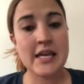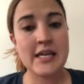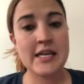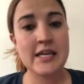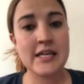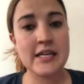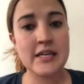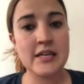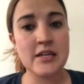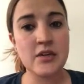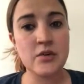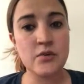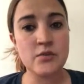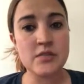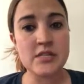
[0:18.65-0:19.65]
He
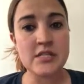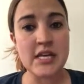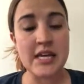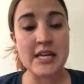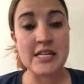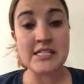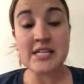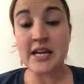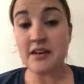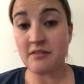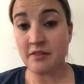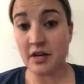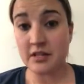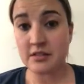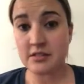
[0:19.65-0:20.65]
used a
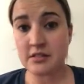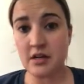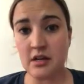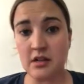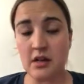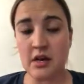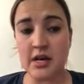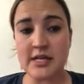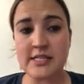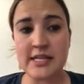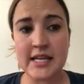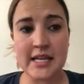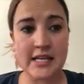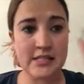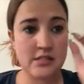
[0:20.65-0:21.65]
Dynavox a lot,
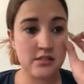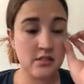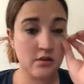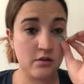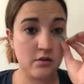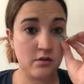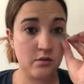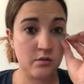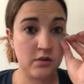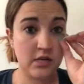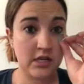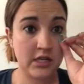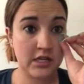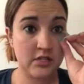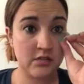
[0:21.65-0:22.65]
and so
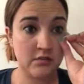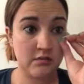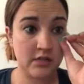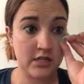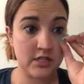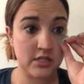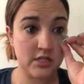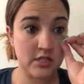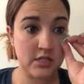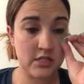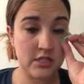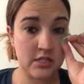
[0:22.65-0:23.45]
when I got to watch